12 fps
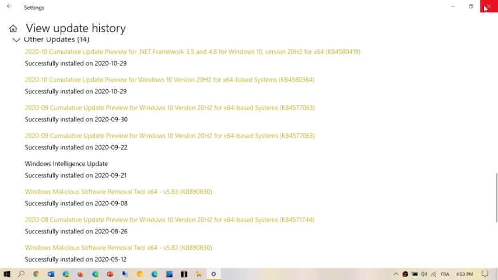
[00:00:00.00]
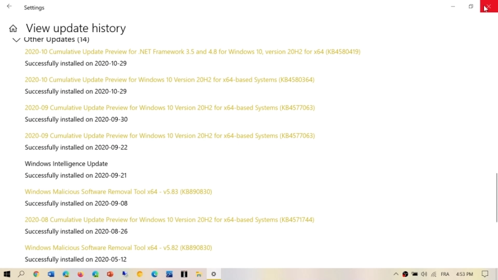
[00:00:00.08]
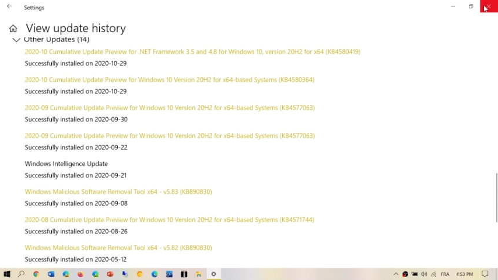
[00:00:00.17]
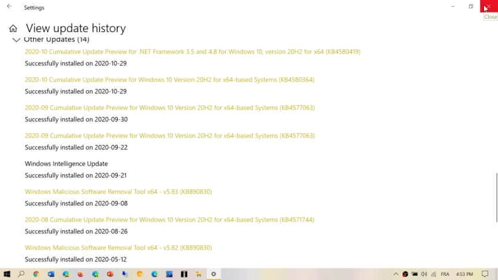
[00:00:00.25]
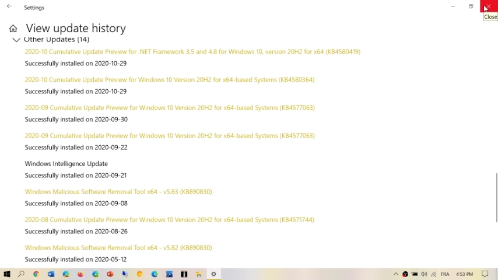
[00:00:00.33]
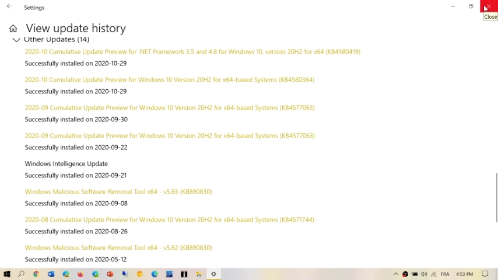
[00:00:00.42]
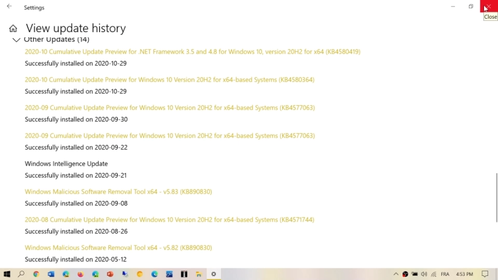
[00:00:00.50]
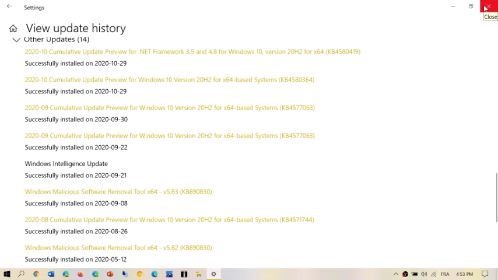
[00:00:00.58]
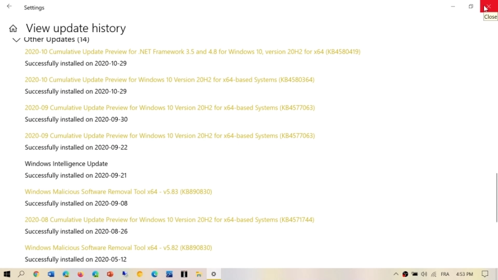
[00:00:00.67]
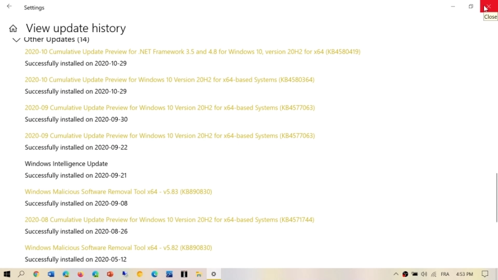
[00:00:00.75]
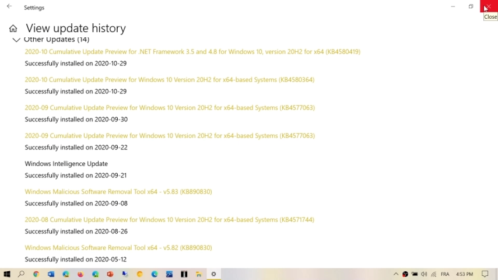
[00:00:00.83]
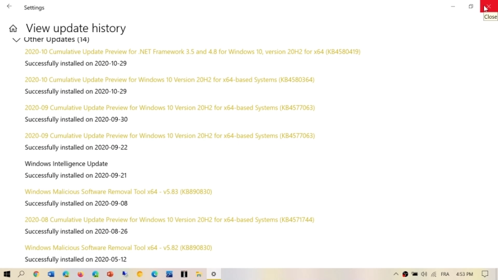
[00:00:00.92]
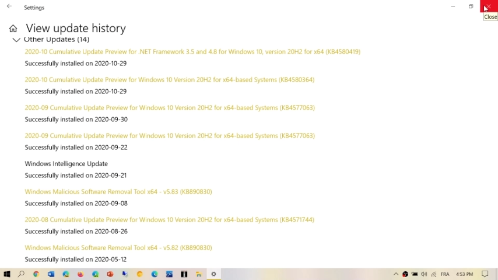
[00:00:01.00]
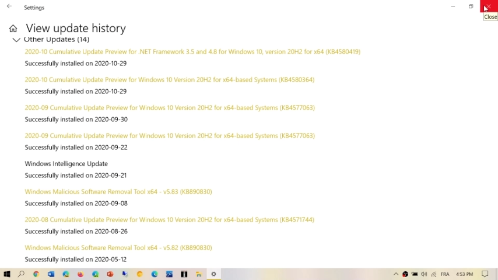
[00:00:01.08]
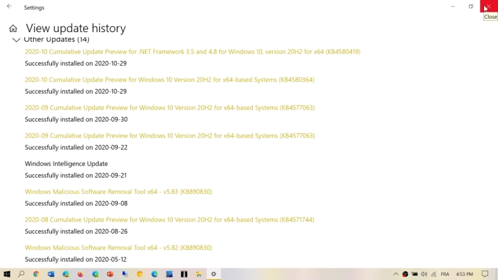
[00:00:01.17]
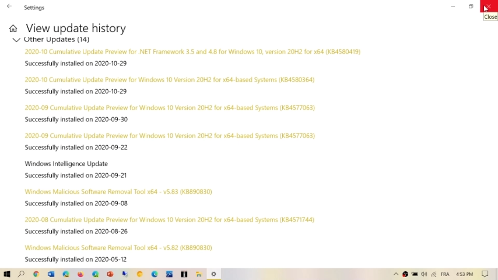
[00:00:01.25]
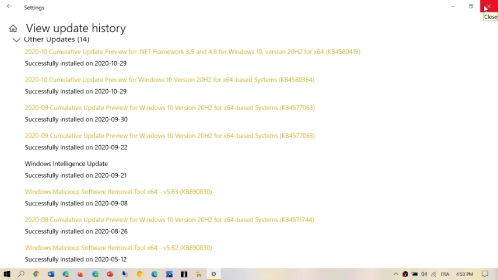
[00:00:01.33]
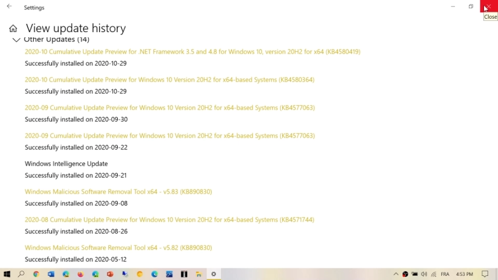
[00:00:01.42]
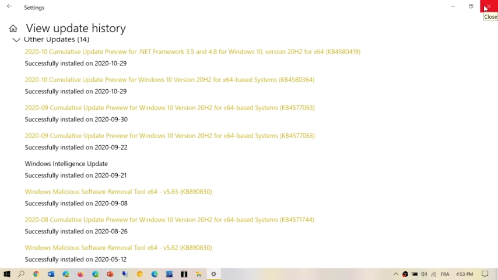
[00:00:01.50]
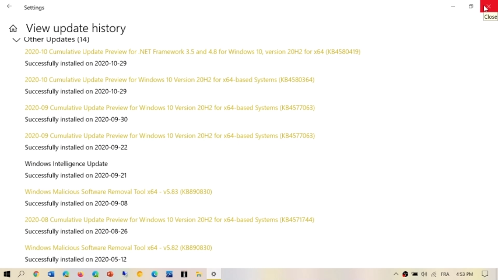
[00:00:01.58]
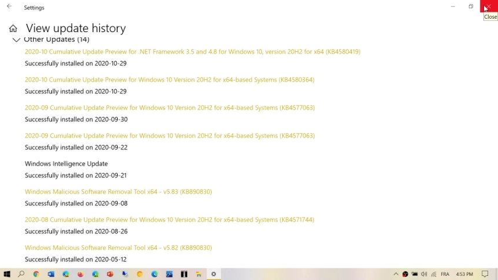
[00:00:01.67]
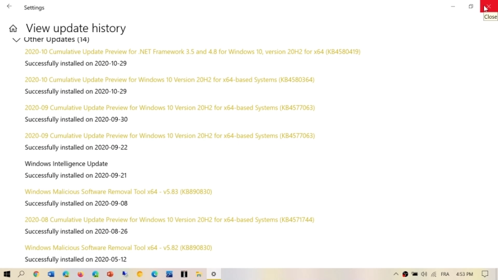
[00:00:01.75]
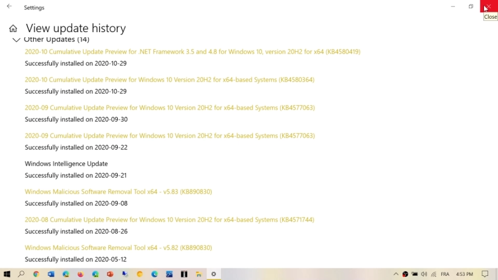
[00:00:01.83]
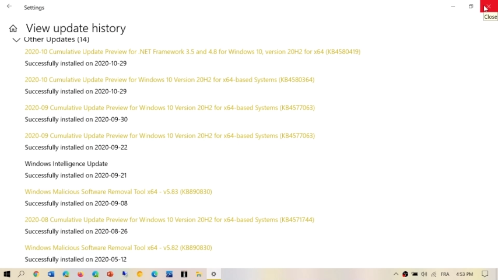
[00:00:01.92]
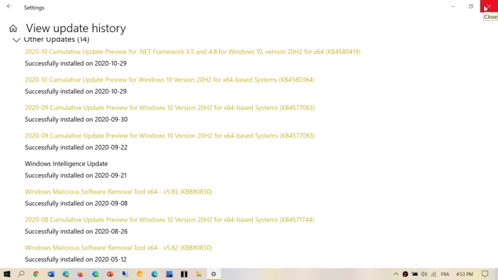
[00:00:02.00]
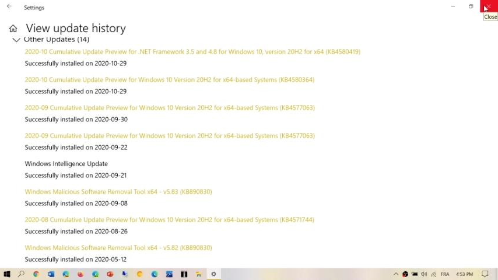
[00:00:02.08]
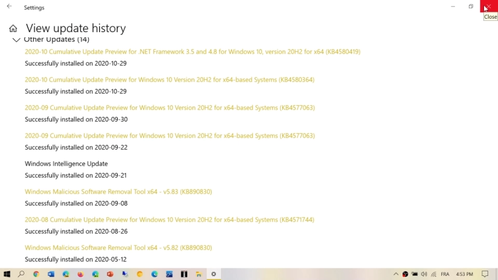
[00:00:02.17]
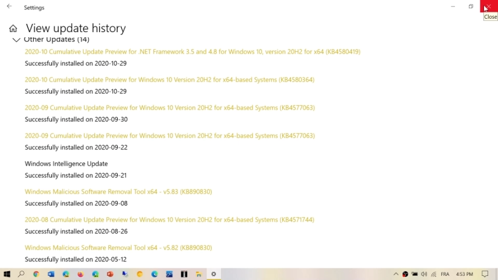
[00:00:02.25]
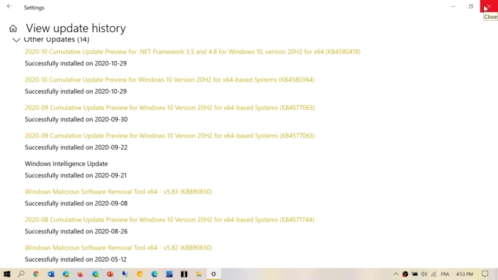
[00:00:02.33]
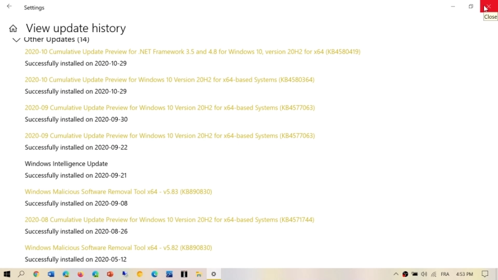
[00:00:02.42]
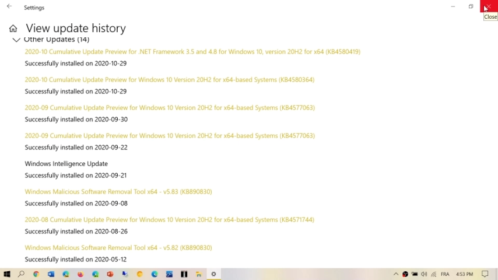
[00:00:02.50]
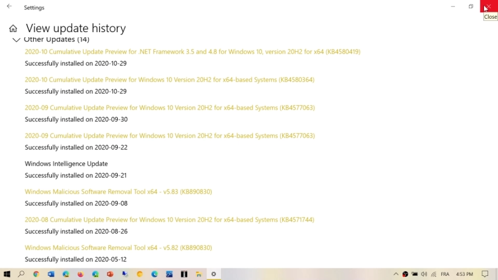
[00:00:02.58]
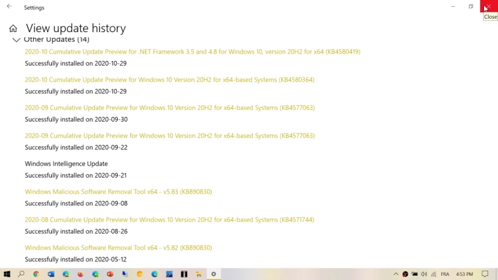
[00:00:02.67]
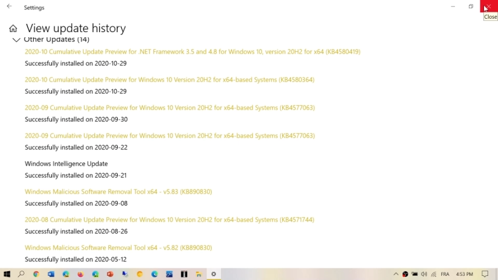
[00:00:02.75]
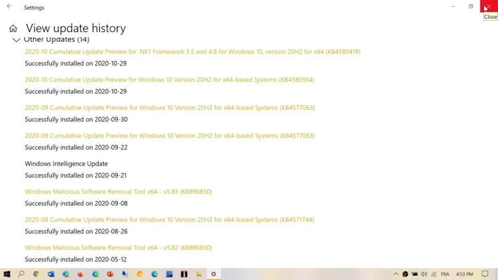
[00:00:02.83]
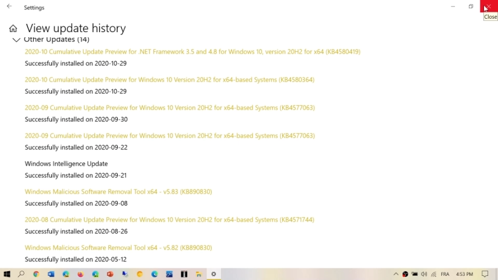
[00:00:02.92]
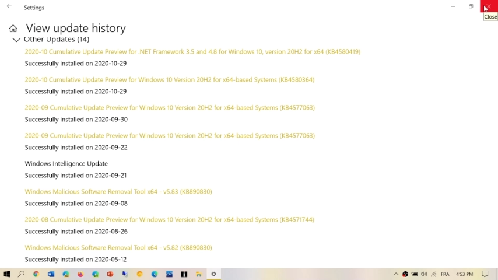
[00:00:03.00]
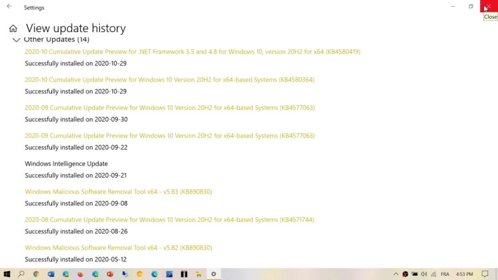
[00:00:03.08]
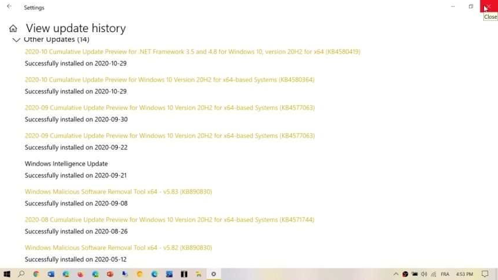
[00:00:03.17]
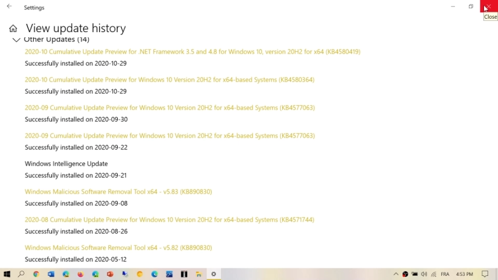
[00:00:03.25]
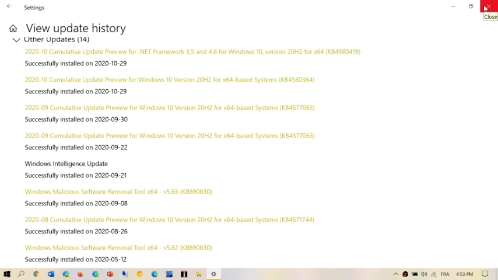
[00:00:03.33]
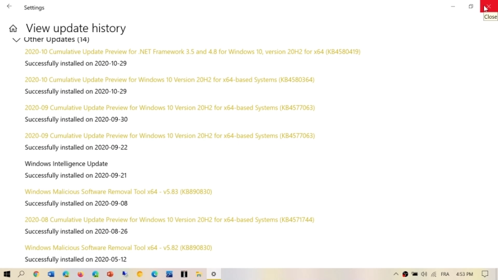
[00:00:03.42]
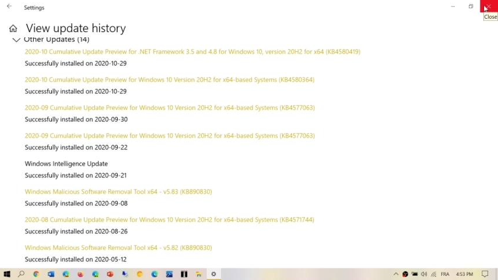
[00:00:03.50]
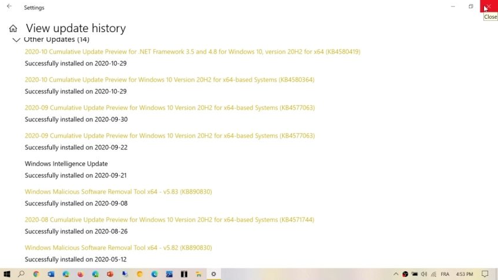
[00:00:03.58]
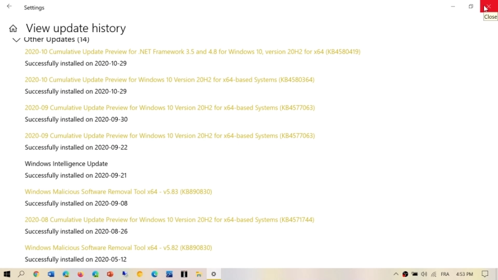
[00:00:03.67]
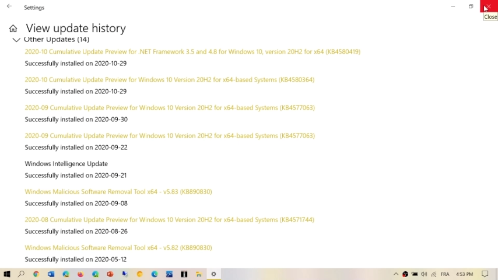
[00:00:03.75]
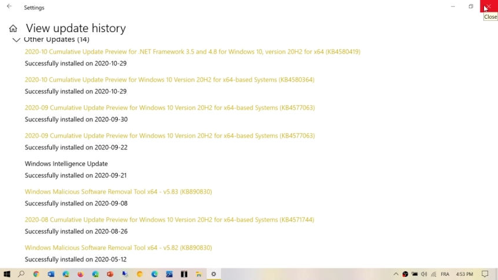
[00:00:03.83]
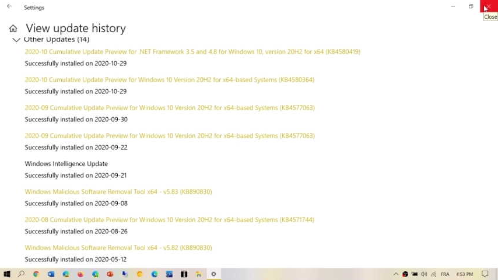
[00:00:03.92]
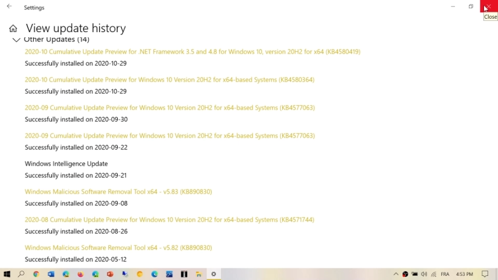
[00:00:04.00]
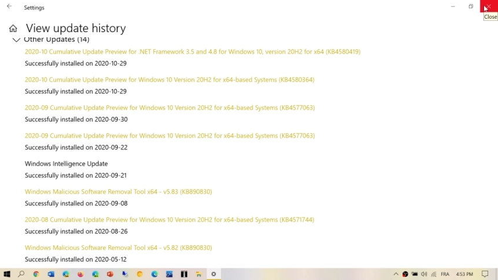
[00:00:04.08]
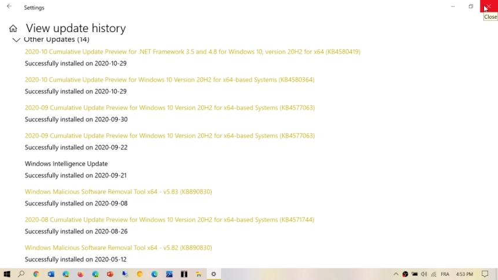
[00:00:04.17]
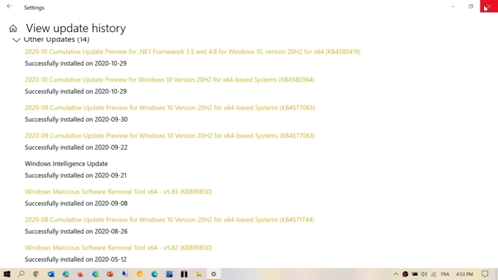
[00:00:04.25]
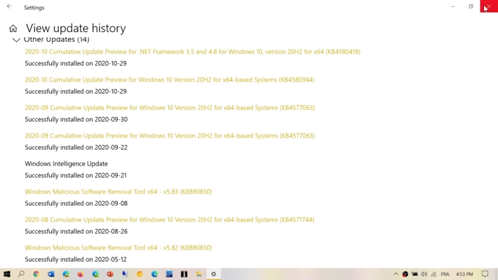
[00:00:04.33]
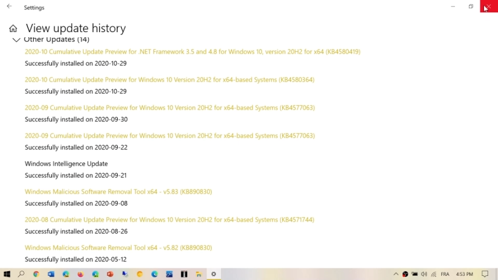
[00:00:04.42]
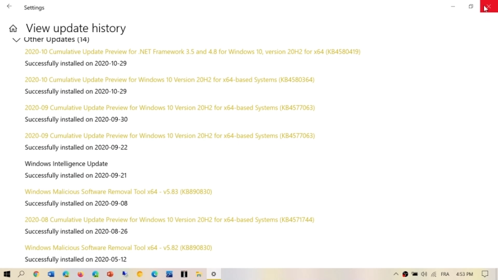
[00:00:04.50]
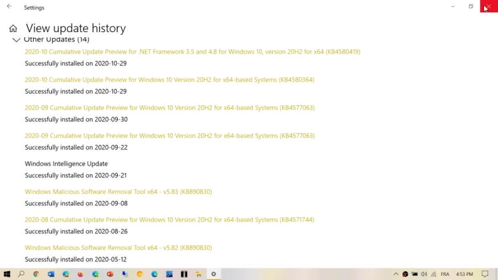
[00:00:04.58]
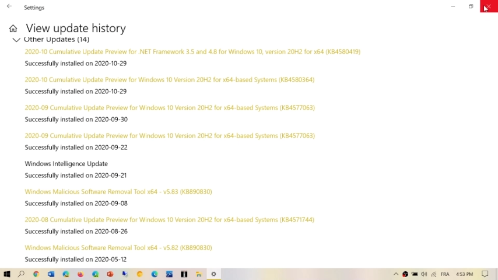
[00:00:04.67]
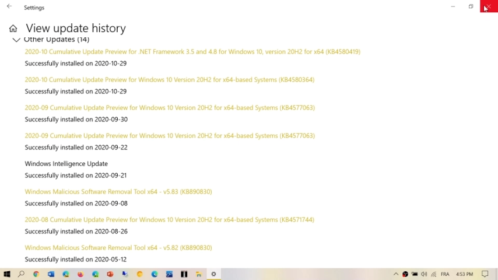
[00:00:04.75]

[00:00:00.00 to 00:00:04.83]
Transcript: [unreadable: no face in view]